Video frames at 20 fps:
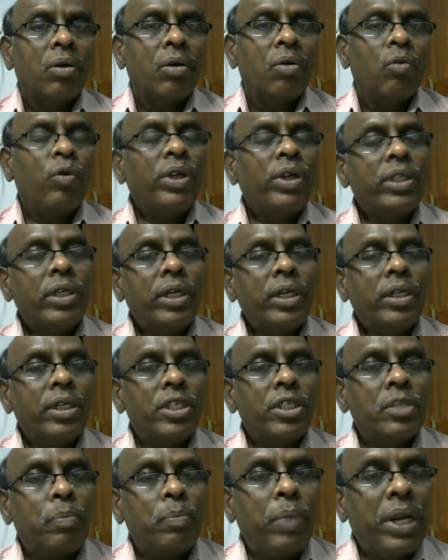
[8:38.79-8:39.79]
whether it
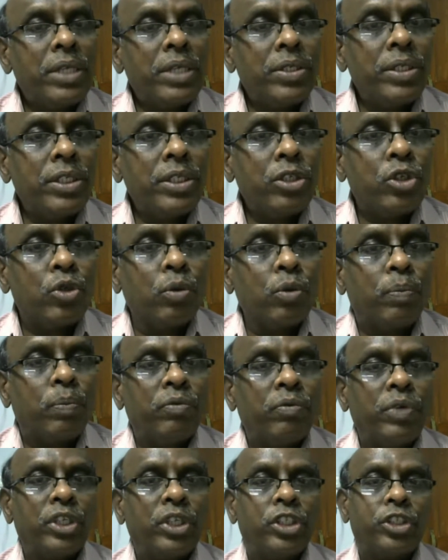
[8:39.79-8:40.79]
is present
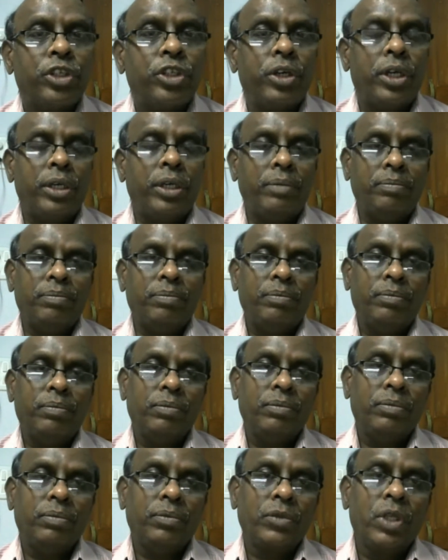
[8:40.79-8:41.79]
superficially
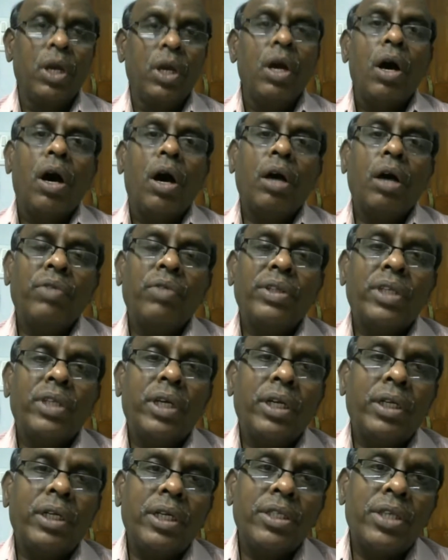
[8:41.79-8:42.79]
or whether
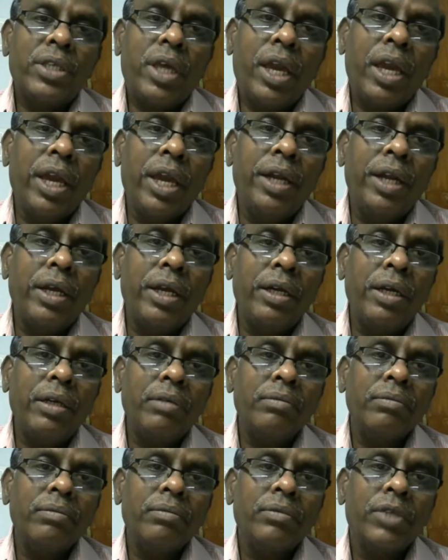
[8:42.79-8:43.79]
it is hidden
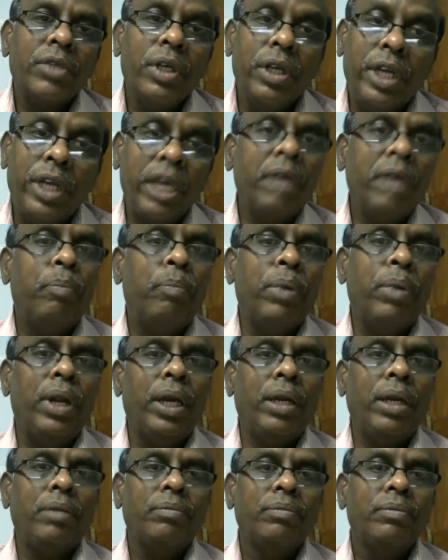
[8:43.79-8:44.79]

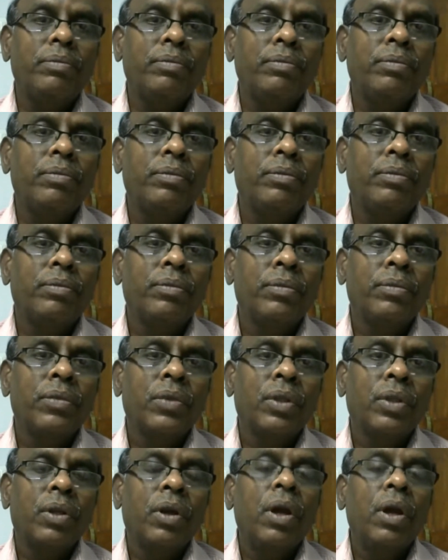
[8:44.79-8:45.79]
deeply,
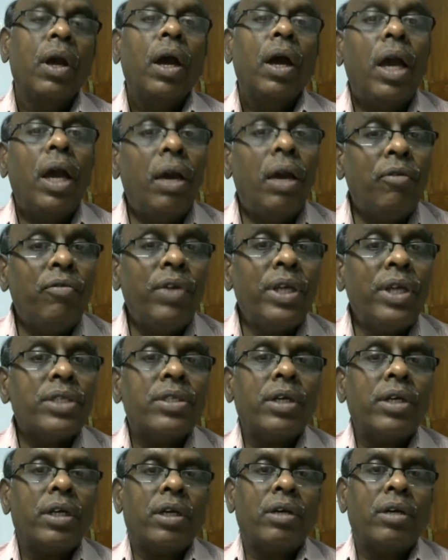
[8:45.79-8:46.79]
every
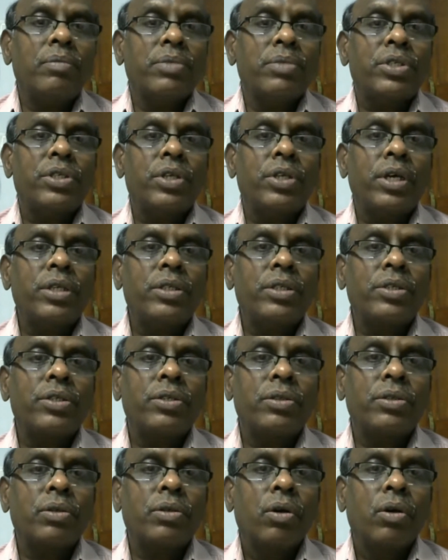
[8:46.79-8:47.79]

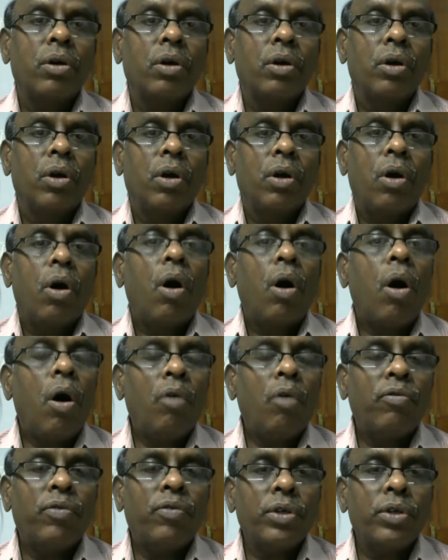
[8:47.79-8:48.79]
circumstance
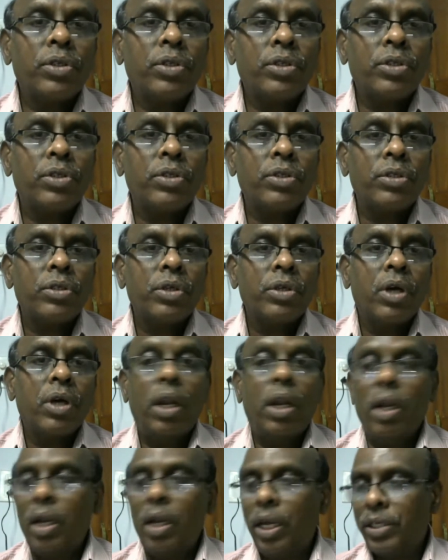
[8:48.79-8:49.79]
offers
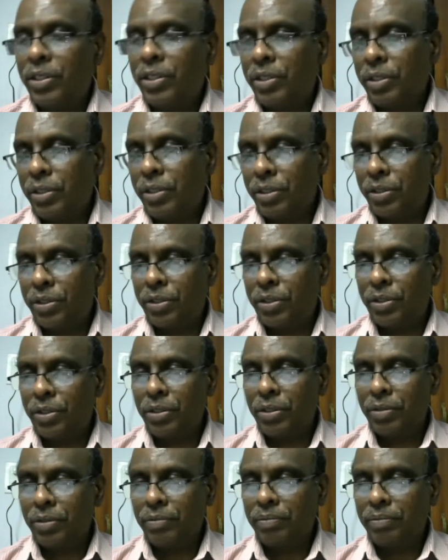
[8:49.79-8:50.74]
lessons.